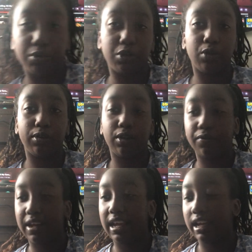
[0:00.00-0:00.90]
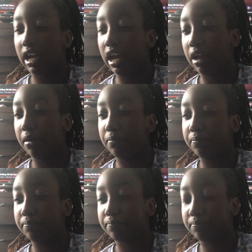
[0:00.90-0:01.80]
we got rid of it. Um,
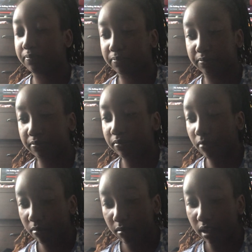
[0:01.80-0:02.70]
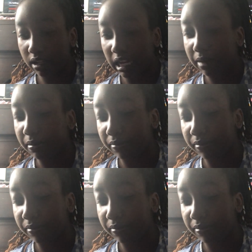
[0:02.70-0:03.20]
now we